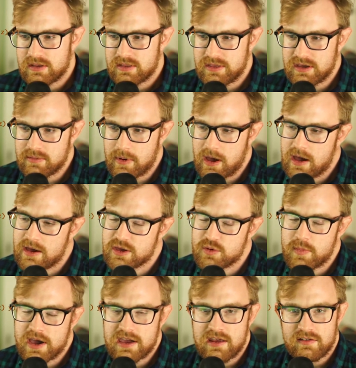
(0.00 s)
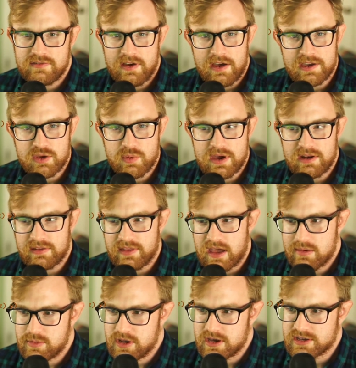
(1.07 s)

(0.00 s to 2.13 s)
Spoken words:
think about how you might evaluate a lambda